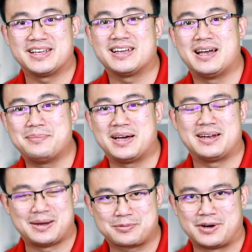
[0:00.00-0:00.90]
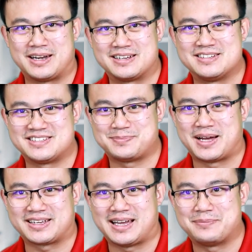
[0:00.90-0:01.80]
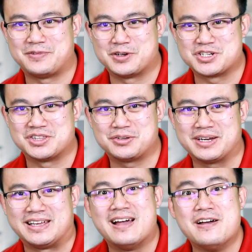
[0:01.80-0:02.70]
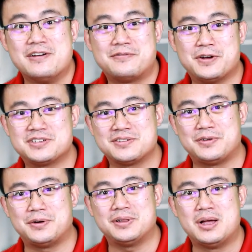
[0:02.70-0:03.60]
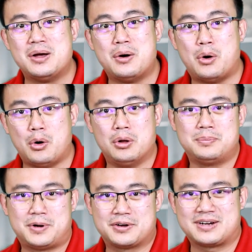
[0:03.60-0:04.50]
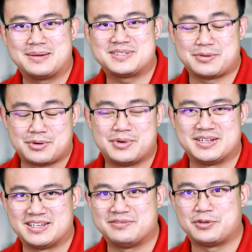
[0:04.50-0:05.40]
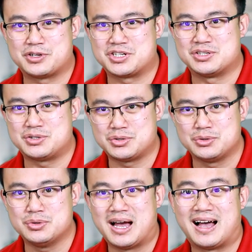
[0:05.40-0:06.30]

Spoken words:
about upgrading to Spike App version 3. First of all programs that were written in version 2 are